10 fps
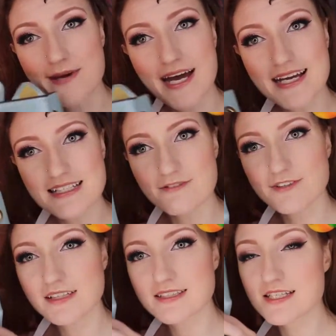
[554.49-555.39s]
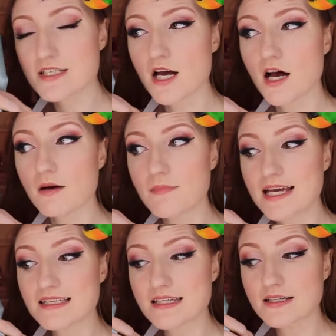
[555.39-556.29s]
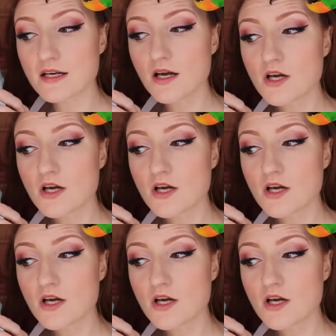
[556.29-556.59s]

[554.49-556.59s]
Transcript: bags. I feel like this is amazing.